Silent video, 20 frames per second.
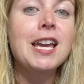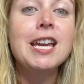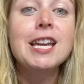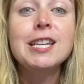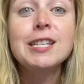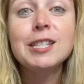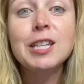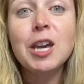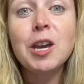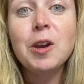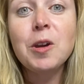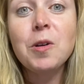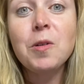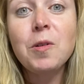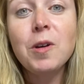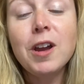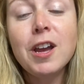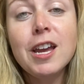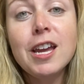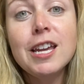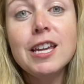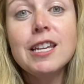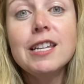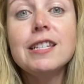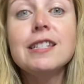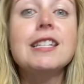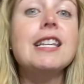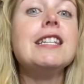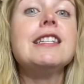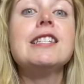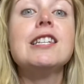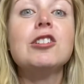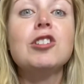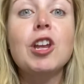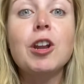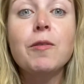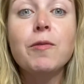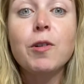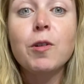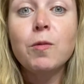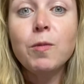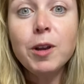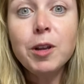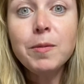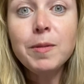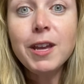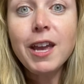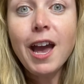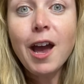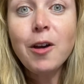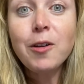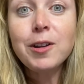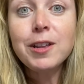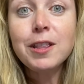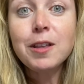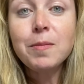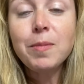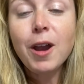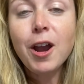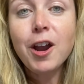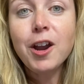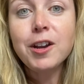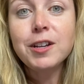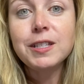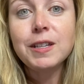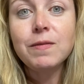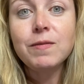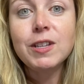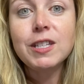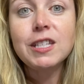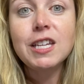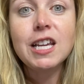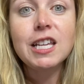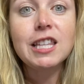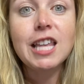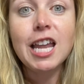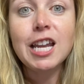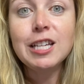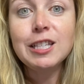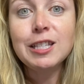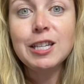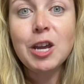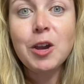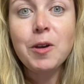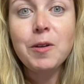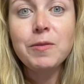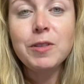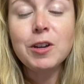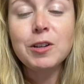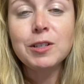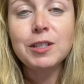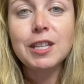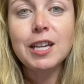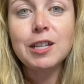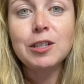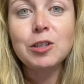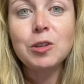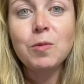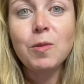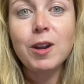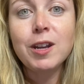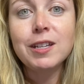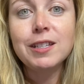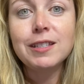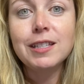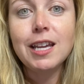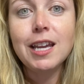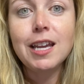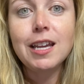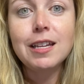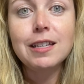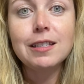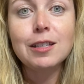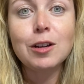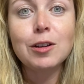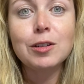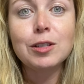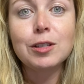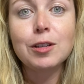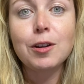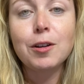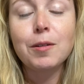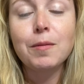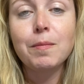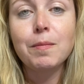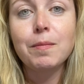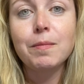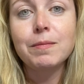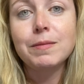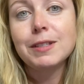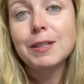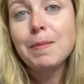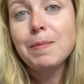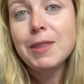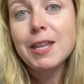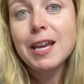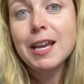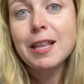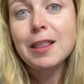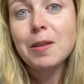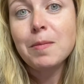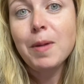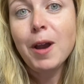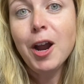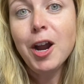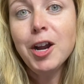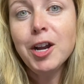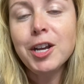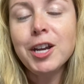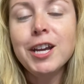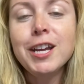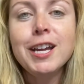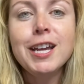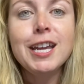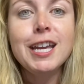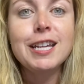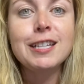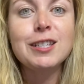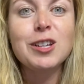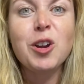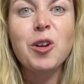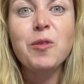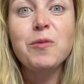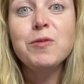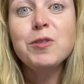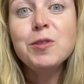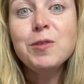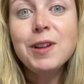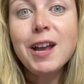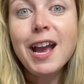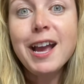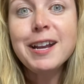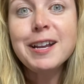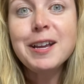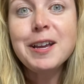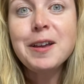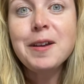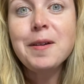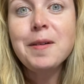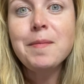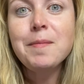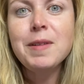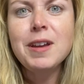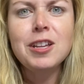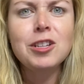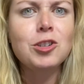So since Jennifer will be out in the parks and visiting, let us know if there's things you want to see. Is there something in the park? Is there a food item?